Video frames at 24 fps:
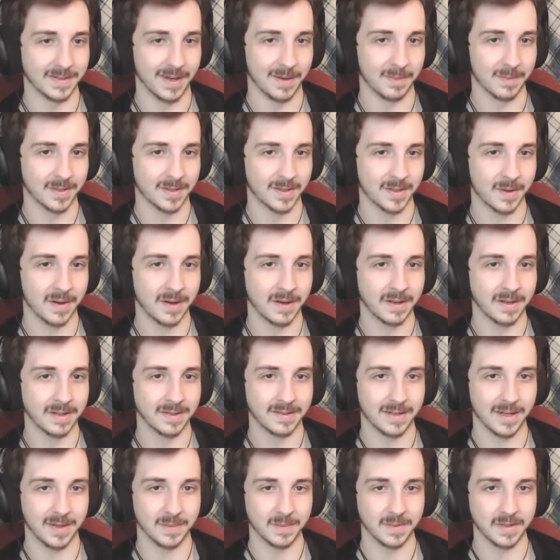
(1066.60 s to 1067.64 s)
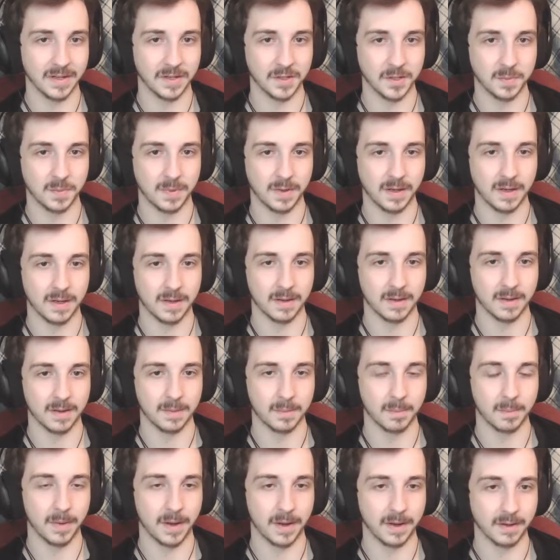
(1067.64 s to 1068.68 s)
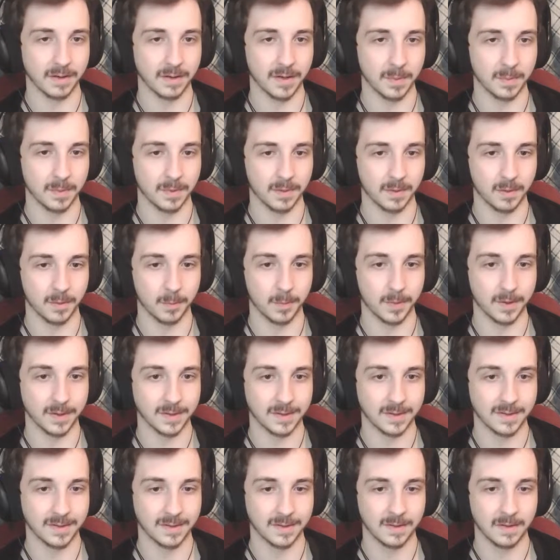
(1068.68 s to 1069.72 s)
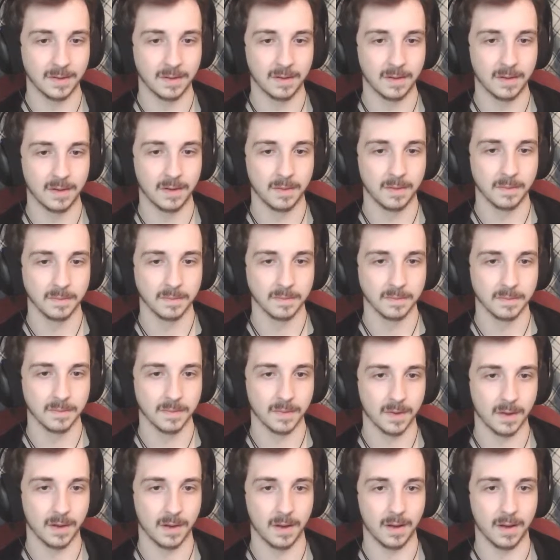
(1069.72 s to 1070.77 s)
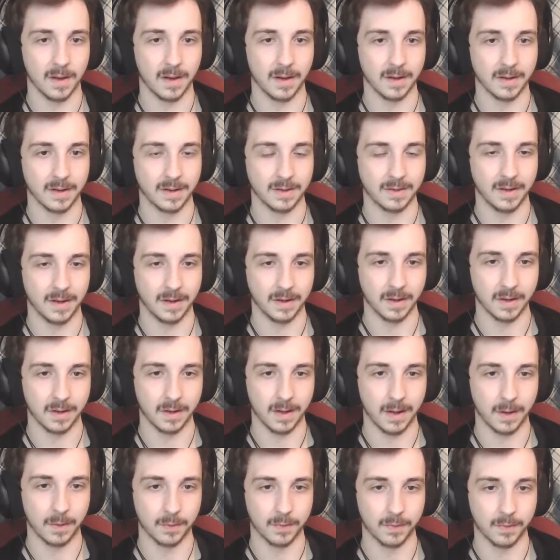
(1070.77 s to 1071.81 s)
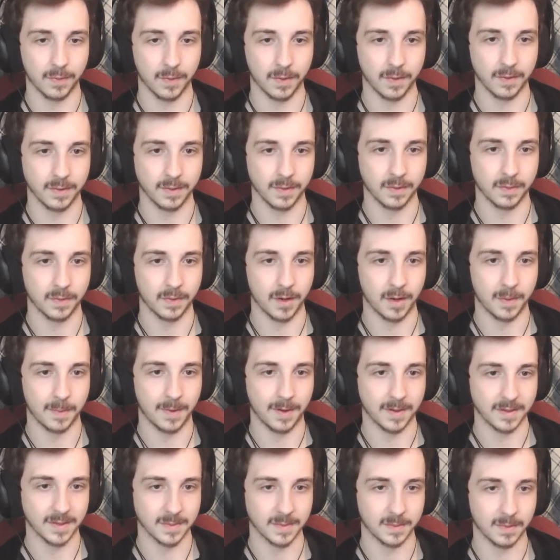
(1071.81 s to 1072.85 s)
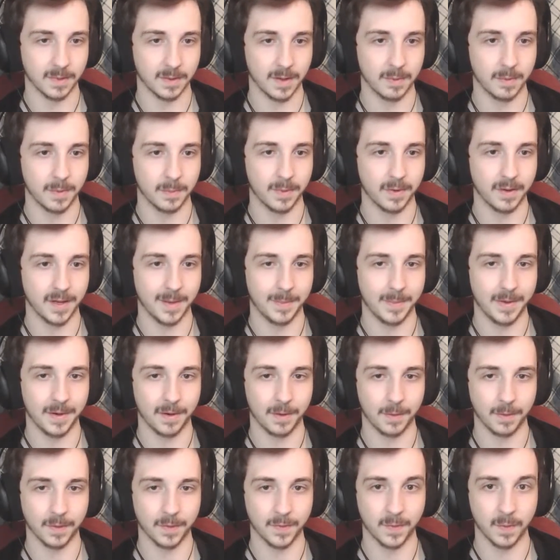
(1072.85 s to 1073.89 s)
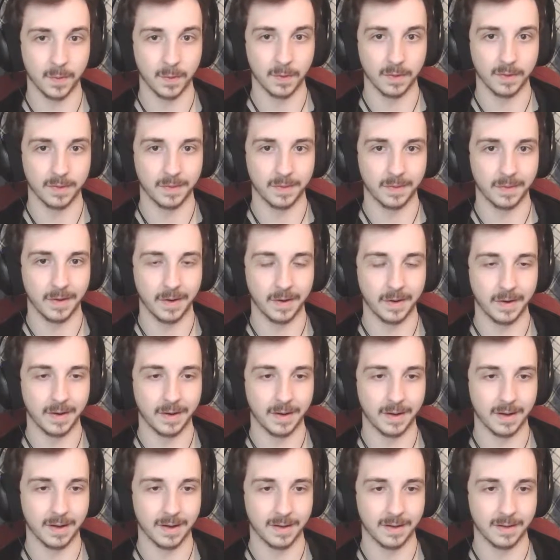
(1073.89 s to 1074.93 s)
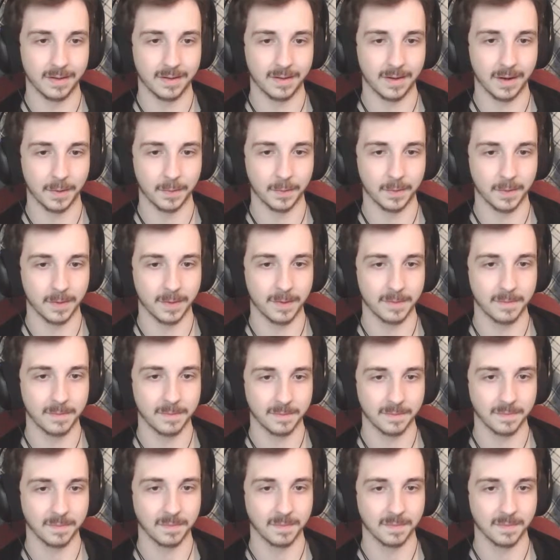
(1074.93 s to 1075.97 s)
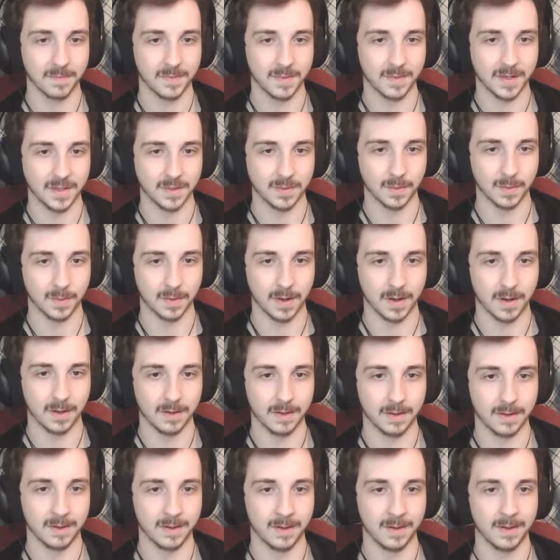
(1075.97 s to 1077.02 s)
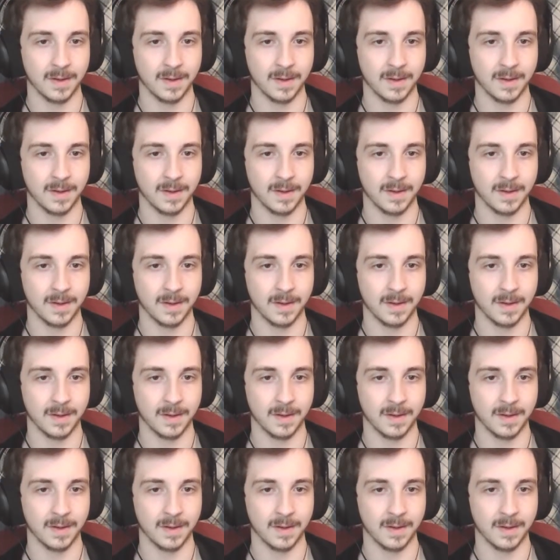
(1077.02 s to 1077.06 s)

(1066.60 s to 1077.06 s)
Let's go ahead and get Sam's HP banged up a little bit. And get Danielle out front, if at all possible. I'm going to put him here on the fort very carefully. That's what we'll call it.